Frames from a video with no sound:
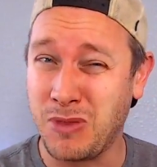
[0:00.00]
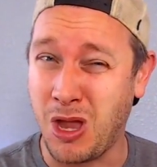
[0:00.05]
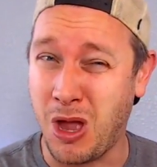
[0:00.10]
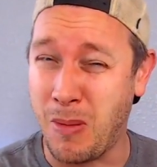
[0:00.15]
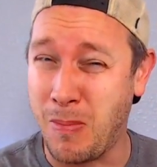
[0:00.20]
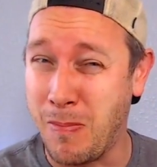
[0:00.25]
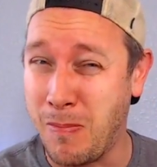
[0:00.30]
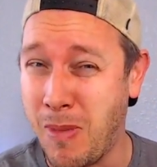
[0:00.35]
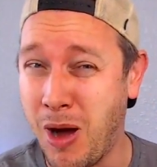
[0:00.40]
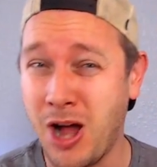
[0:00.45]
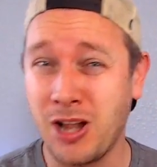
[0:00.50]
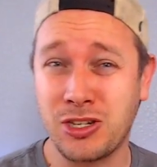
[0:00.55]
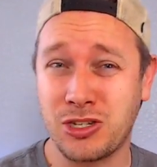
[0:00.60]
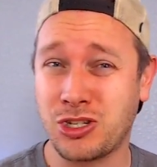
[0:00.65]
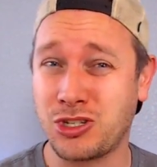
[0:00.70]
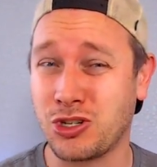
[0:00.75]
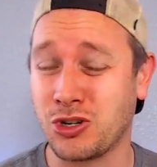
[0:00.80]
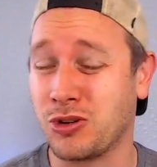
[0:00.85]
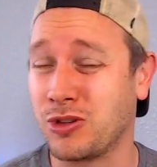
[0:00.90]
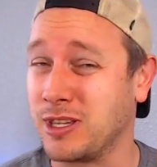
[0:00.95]
a
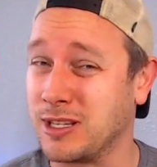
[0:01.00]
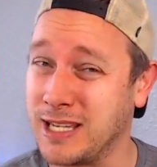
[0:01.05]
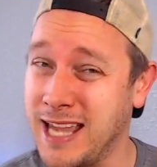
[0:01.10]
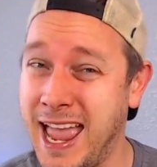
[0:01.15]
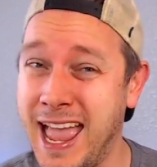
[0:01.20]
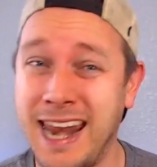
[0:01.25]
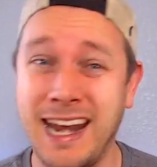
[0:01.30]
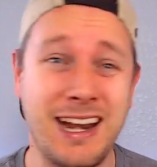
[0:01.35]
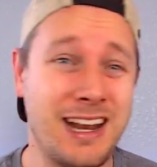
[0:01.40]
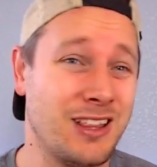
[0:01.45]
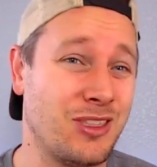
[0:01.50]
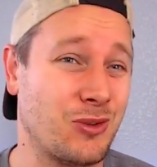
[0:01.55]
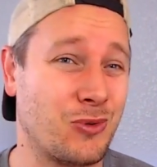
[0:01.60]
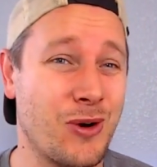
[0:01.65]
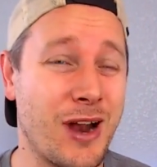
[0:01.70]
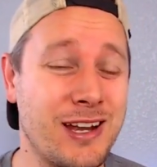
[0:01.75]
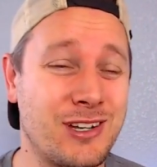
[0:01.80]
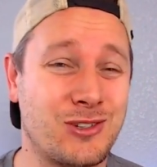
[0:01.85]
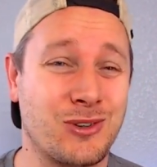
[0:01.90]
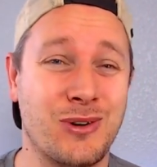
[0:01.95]
monster that's headed in the
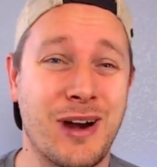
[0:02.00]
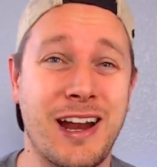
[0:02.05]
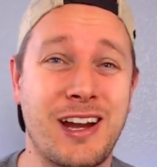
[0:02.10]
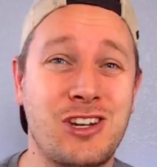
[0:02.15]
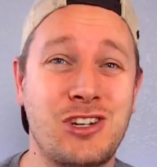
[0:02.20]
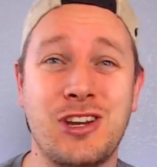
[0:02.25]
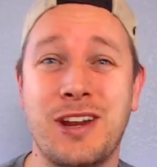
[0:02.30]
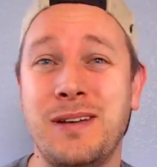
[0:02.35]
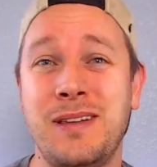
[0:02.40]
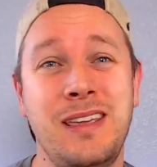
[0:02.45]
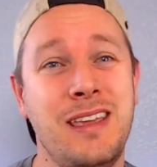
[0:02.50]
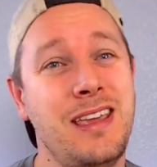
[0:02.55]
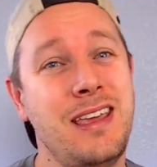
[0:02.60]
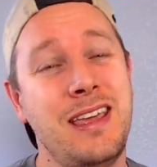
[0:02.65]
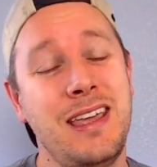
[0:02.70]
right direction,